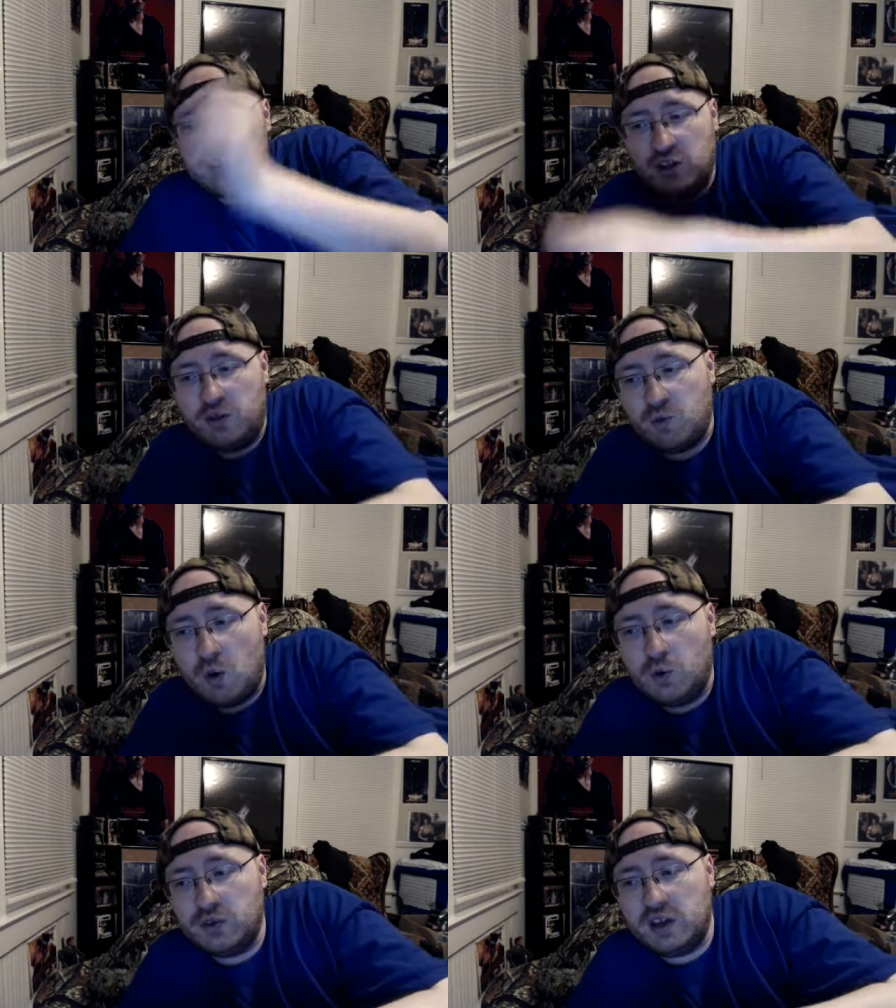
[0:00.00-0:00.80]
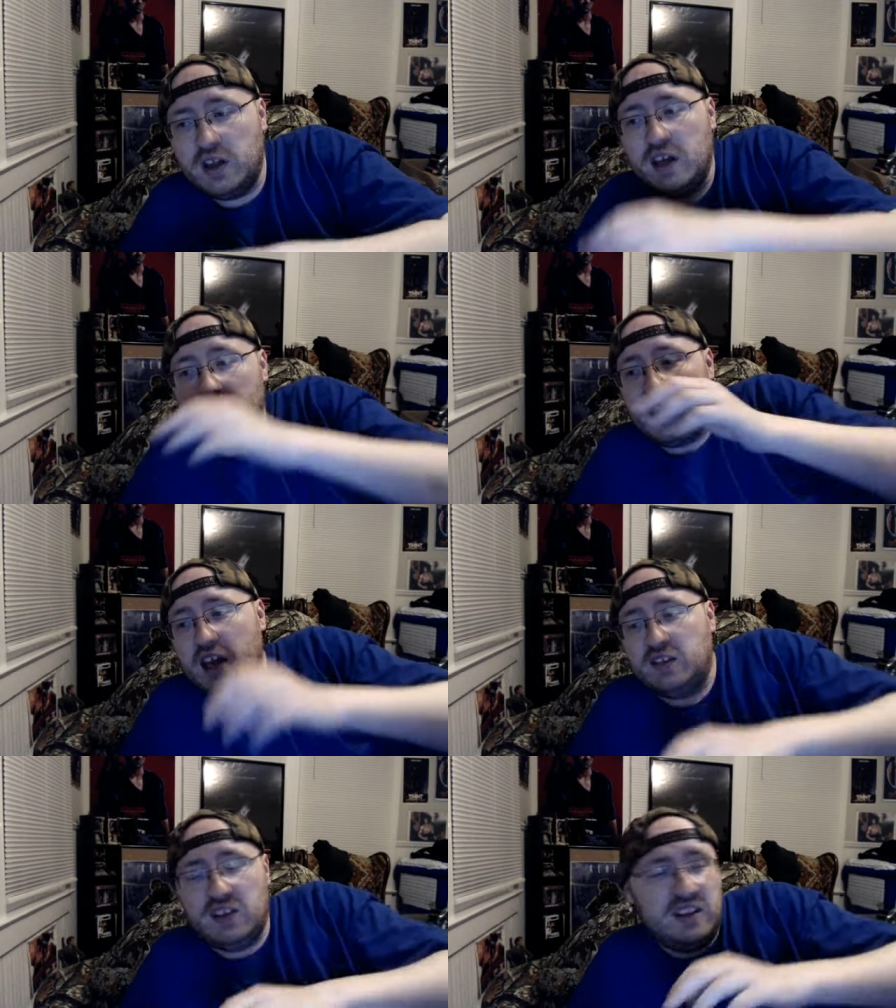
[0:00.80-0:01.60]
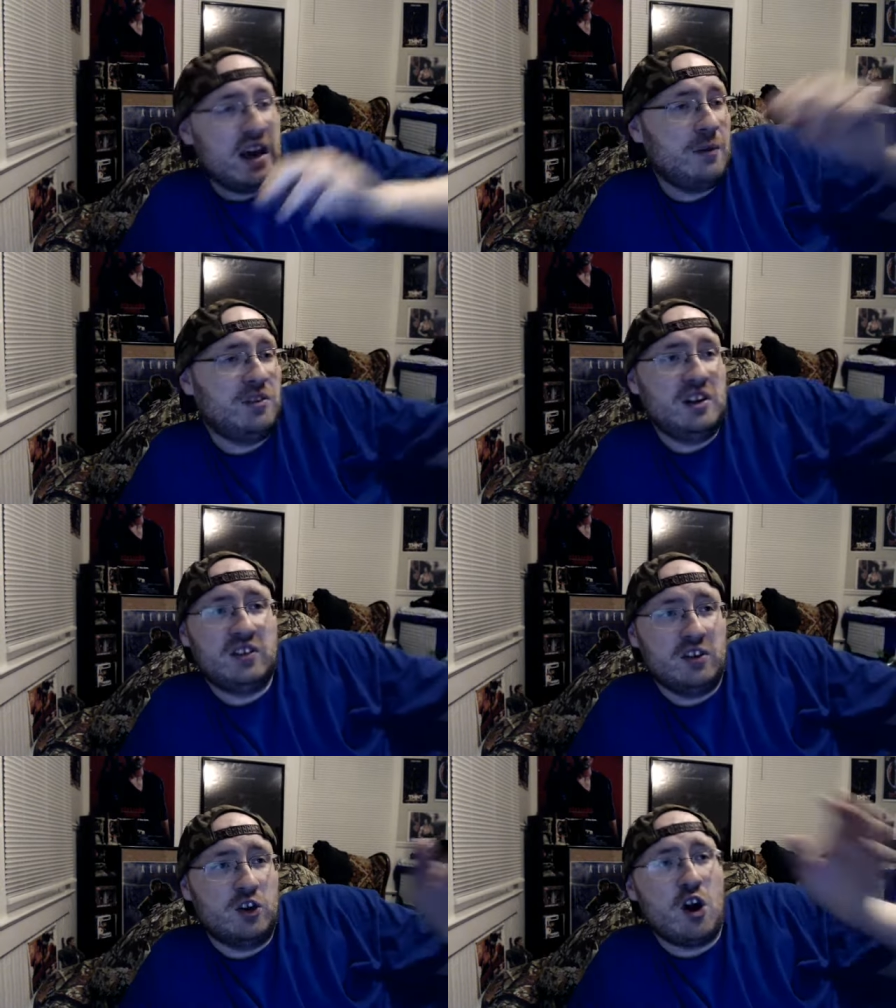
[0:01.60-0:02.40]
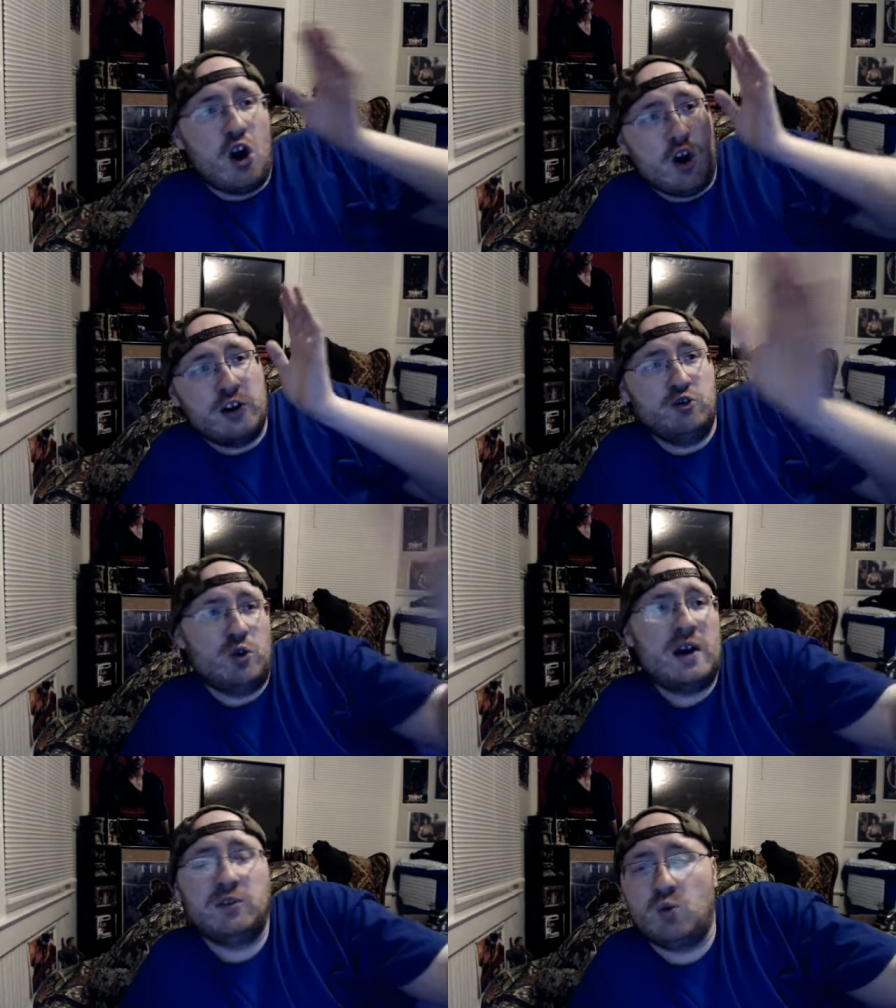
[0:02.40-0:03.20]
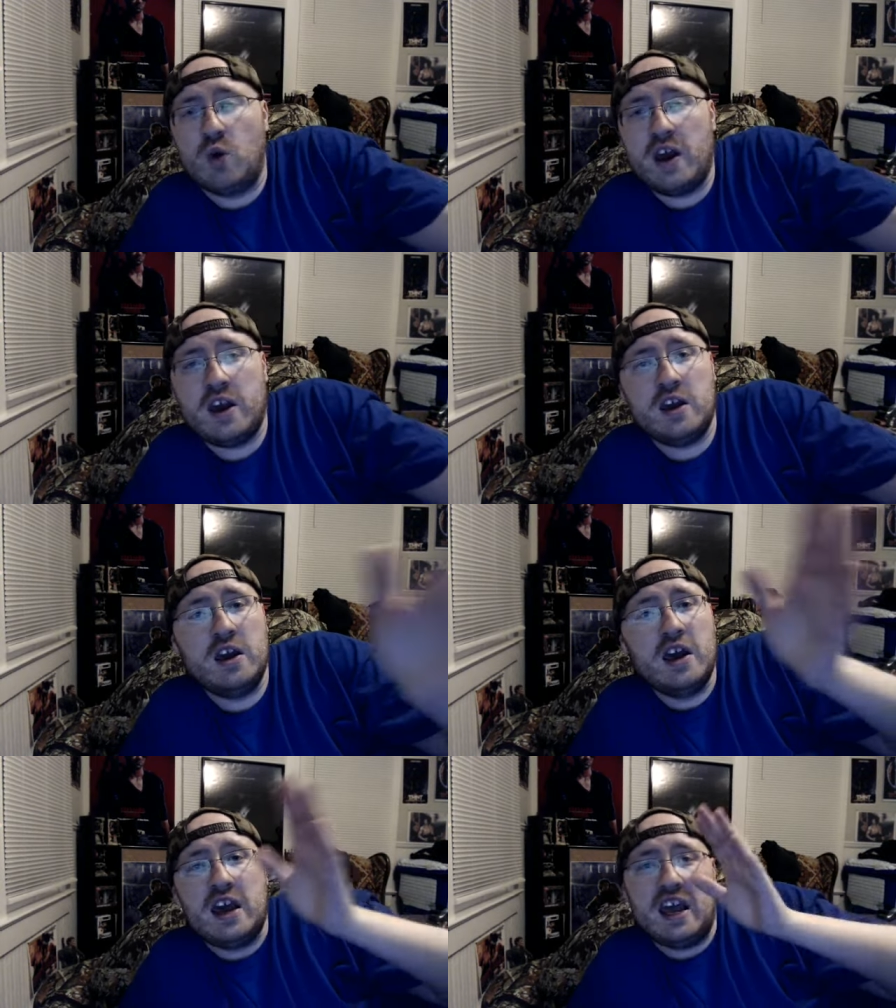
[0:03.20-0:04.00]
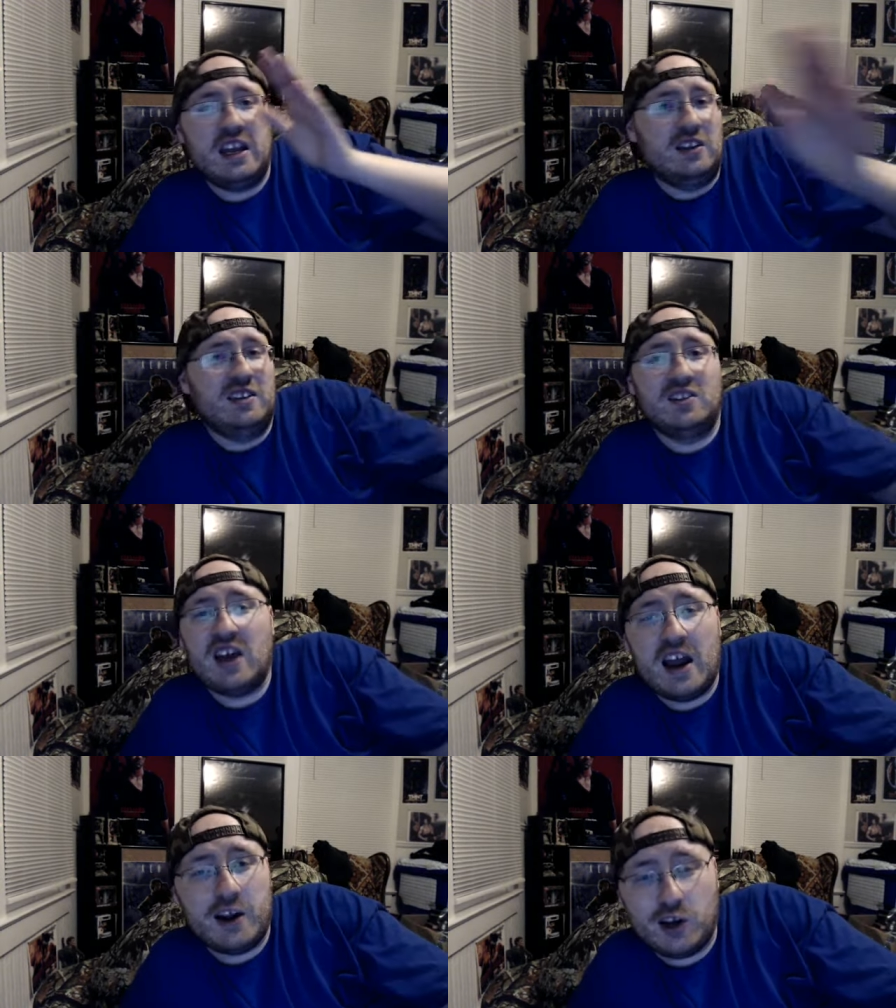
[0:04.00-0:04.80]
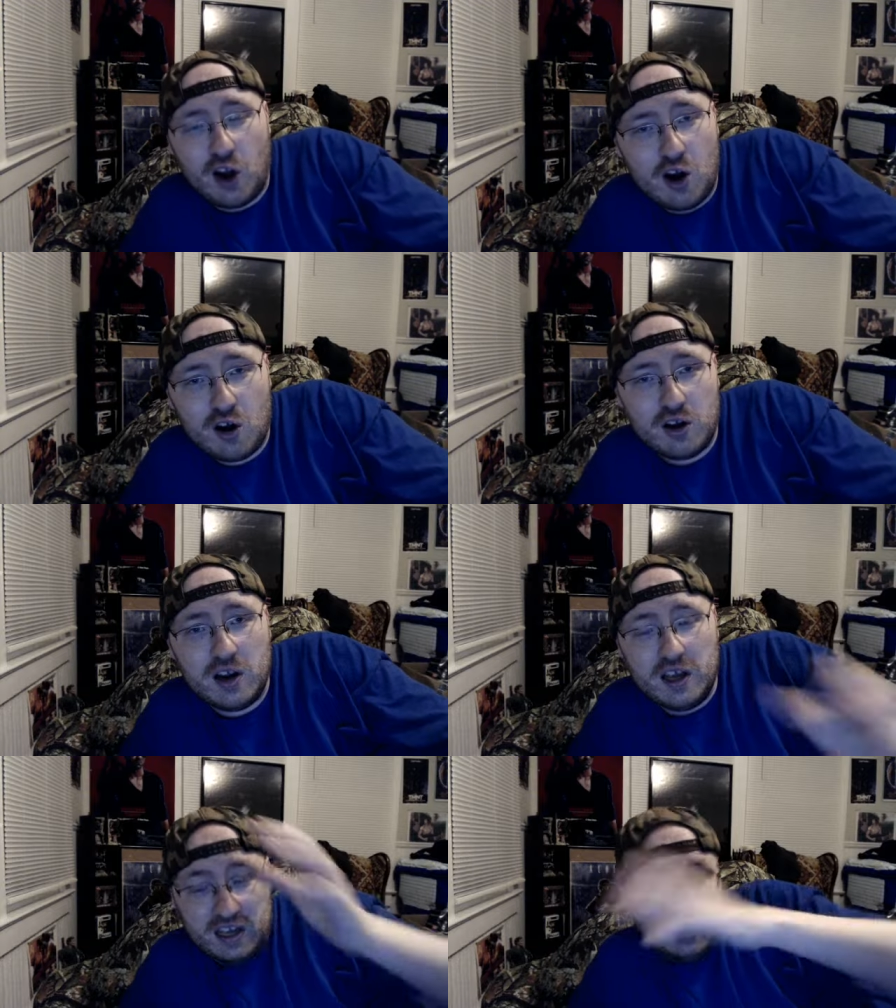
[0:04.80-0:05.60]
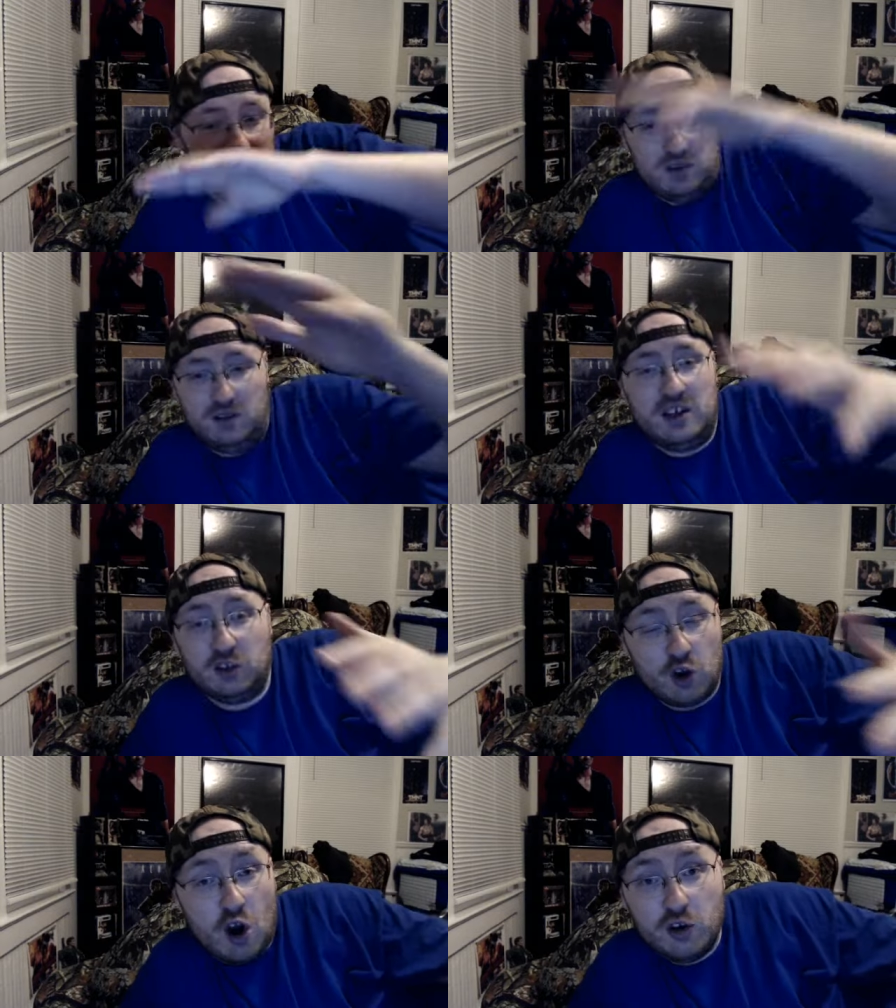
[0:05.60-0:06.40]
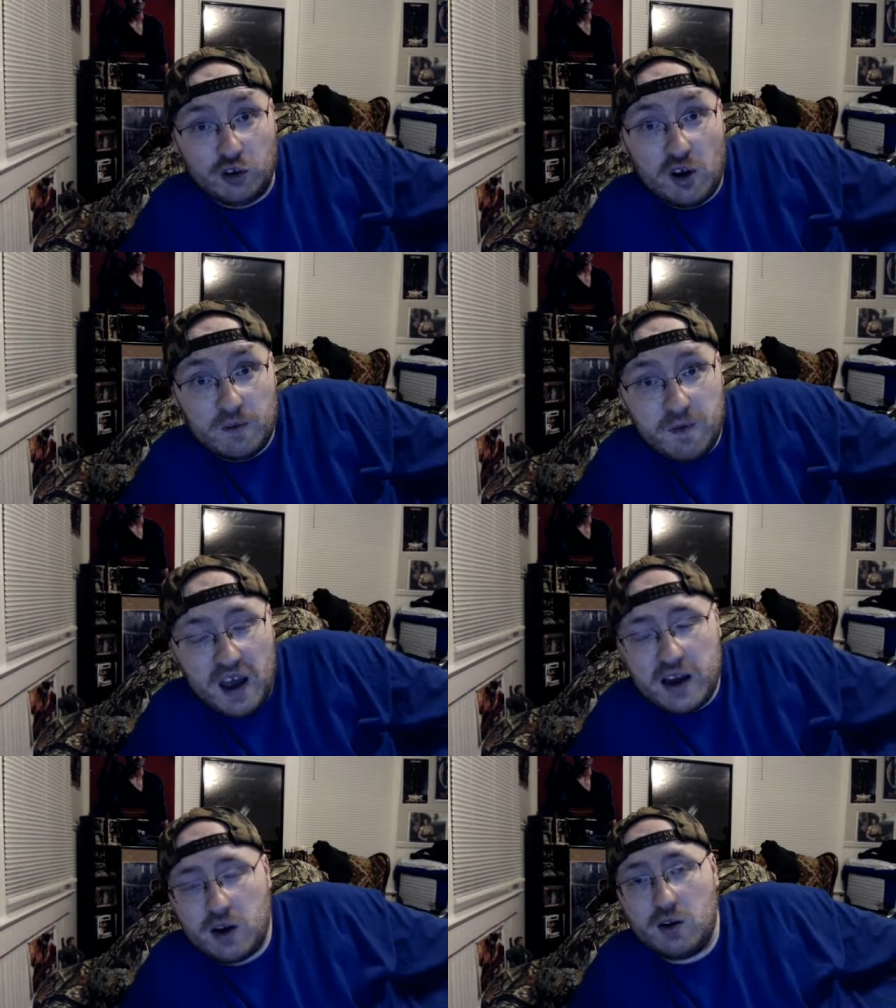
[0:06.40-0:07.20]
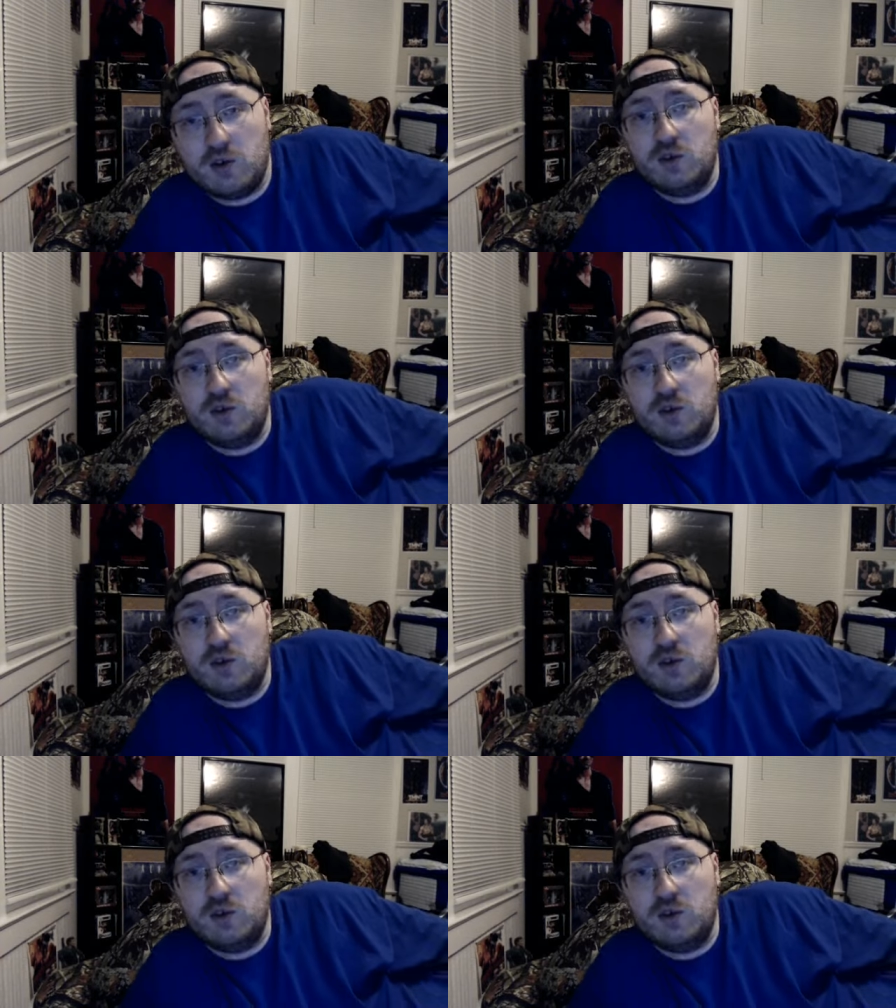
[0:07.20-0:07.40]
and throws it, and C. Thomas gets in the car and drives away, and his entire car, his car is on fire.